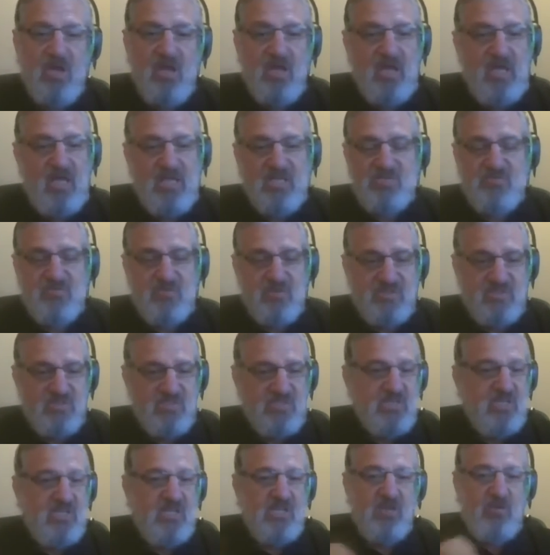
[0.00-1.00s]

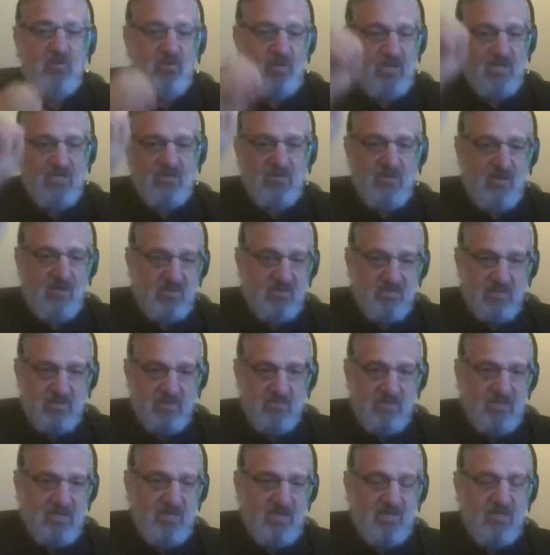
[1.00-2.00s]
SVC, or it can talk to
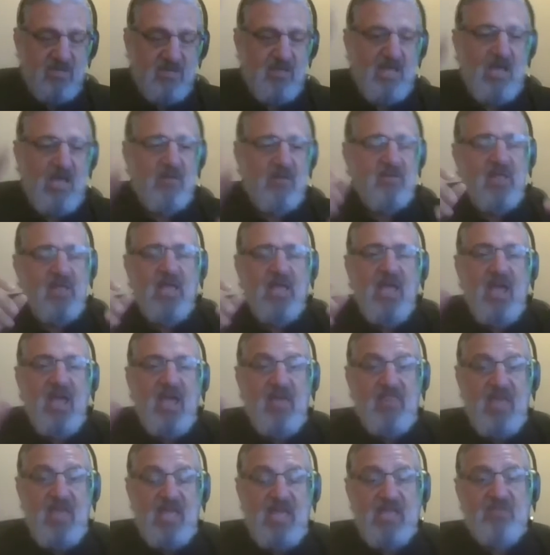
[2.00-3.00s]
something in the cloud.
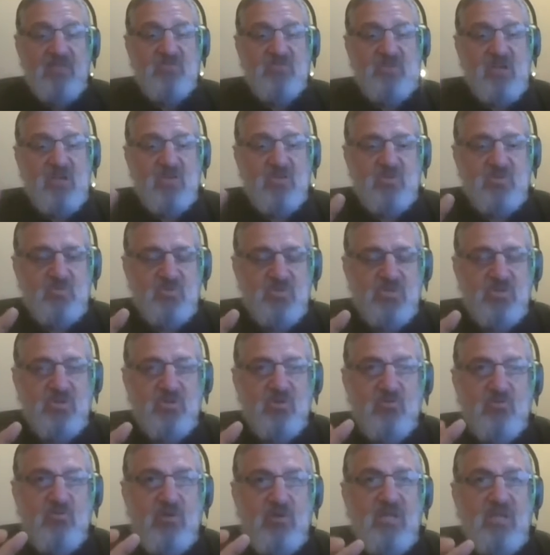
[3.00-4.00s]
And that gives customers a
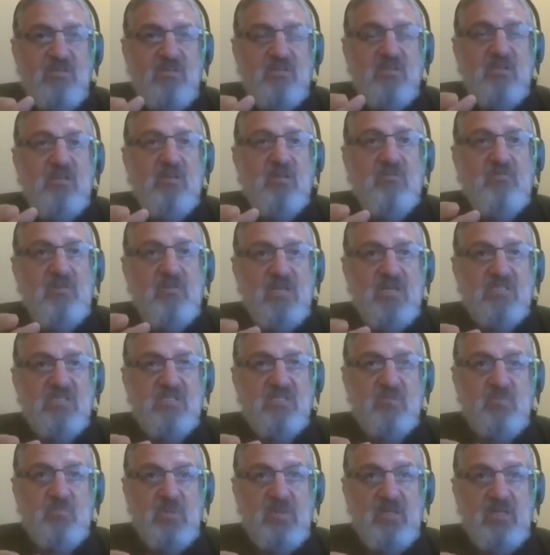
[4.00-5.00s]
great deal of
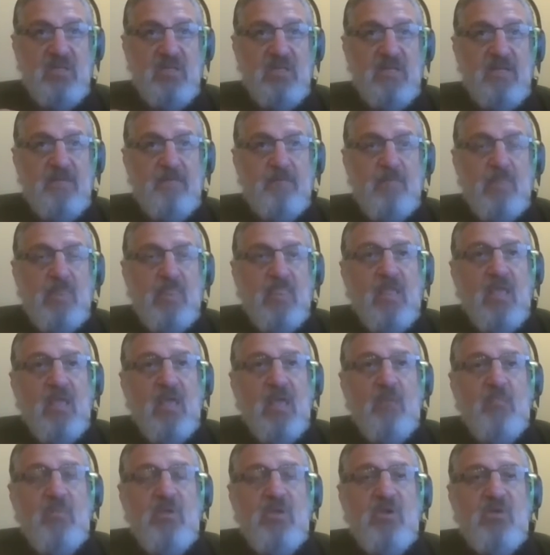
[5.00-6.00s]
flexibility
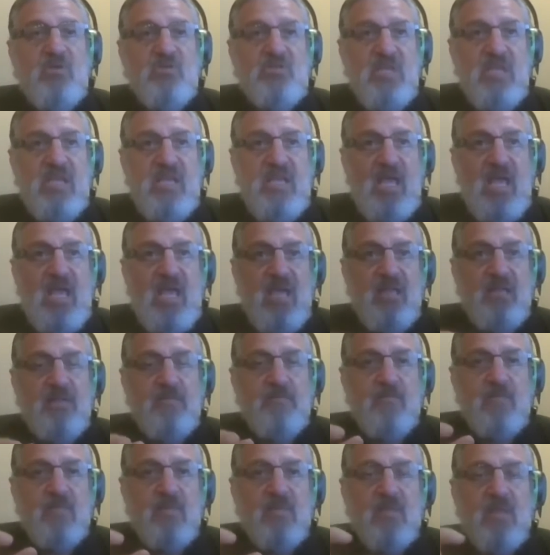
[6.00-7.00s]
because they can
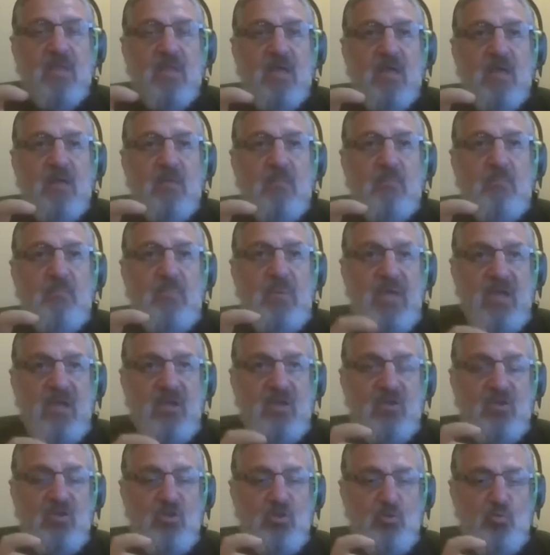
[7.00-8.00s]
pick
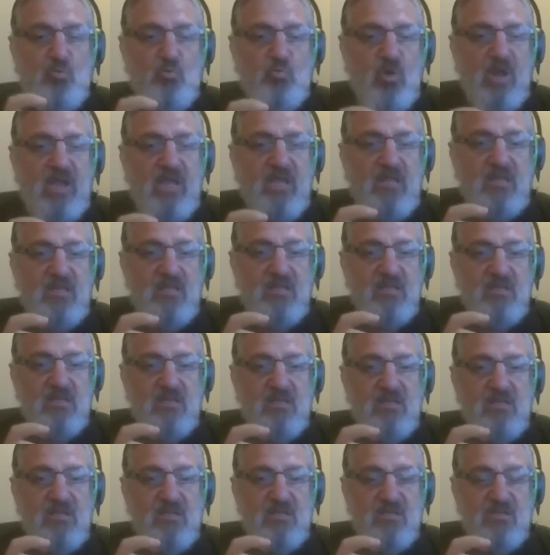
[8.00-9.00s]
the right
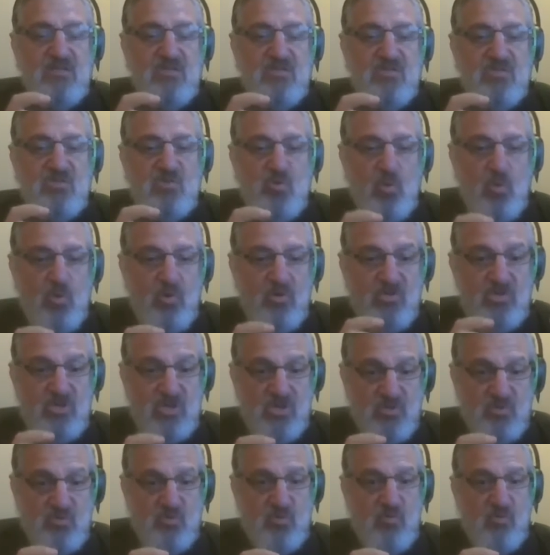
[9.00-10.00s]
storage
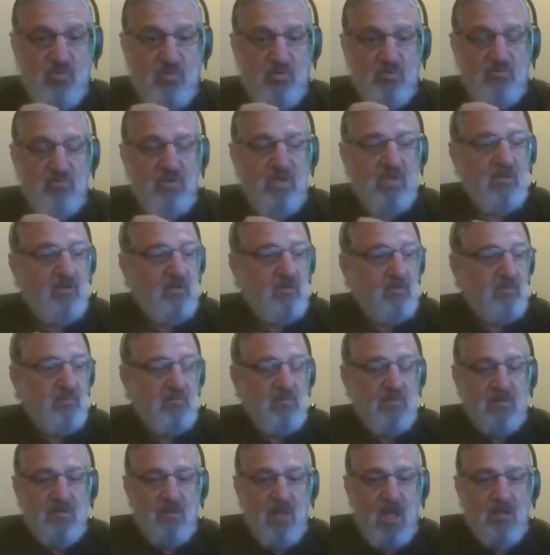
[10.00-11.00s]
controller, right?
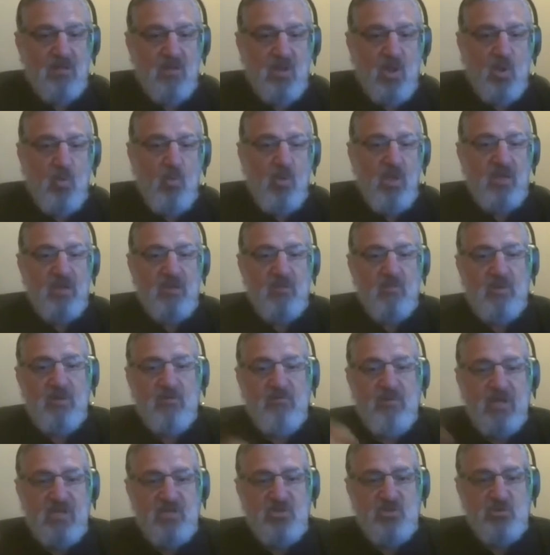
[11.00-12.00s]
A low end, a mid
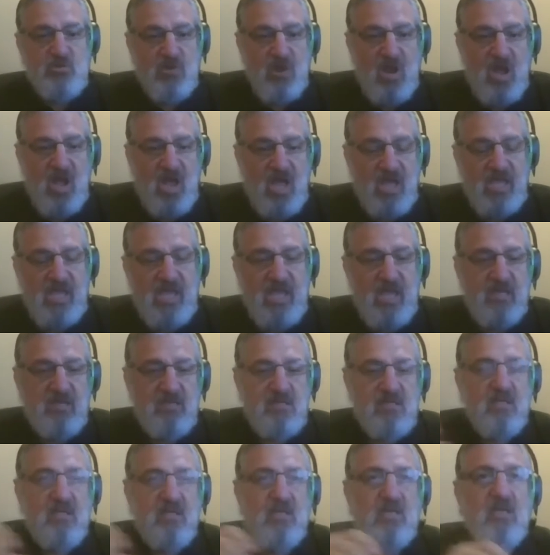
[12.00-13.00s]
range, or a high end,
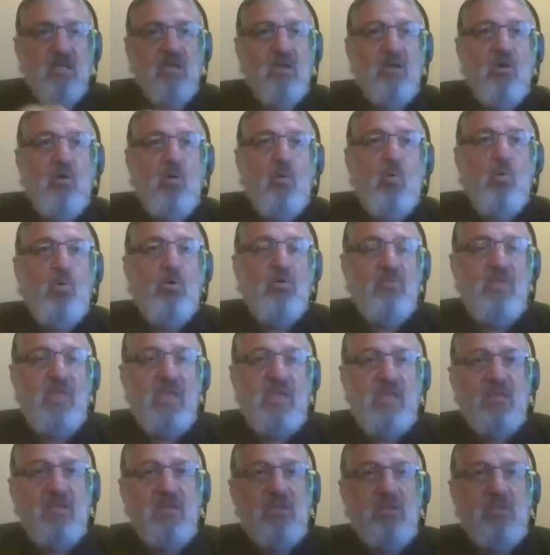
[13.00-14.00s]
or they can